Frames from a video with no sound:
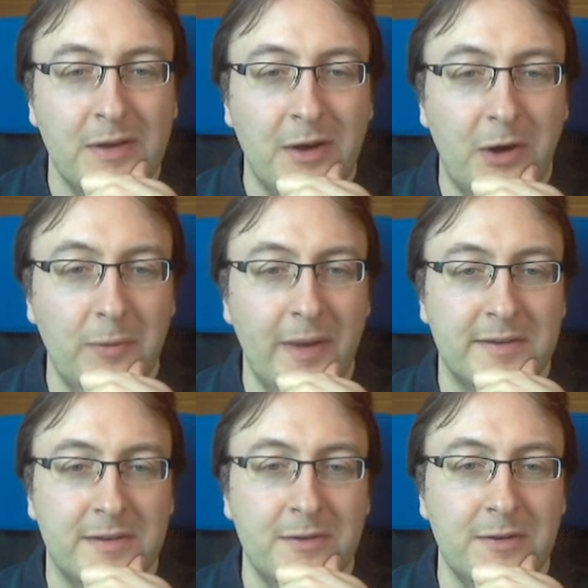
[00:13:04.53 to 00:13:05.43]

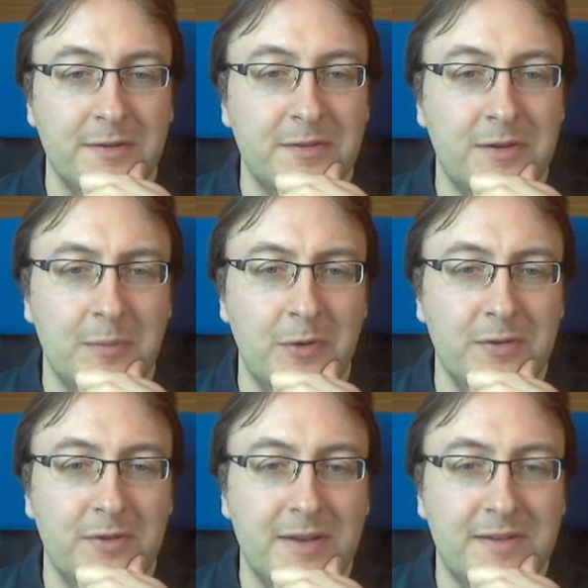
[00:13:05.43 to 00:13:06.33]
Alright, and also I'm going
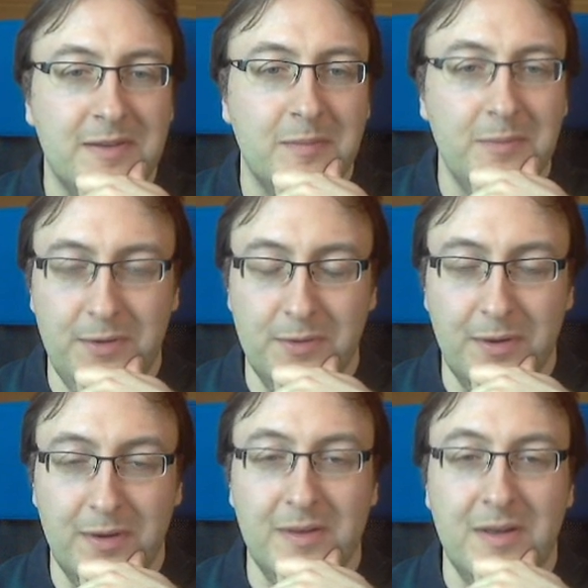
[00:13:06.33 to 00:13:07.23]
to add some
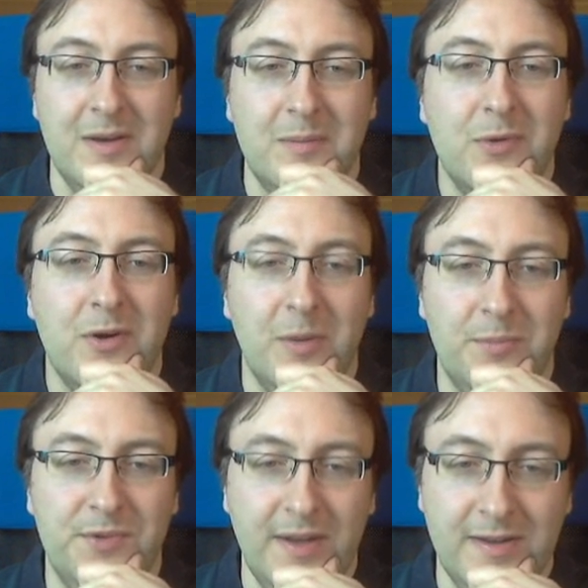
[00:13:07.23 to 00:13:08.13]
more
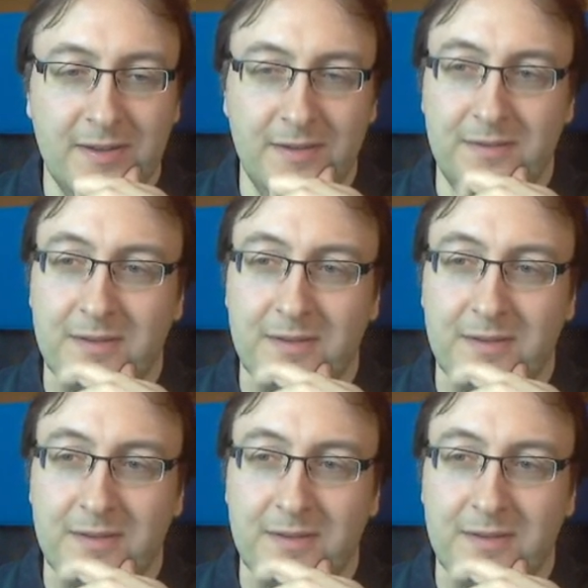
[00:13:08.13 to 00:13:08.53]
objectives.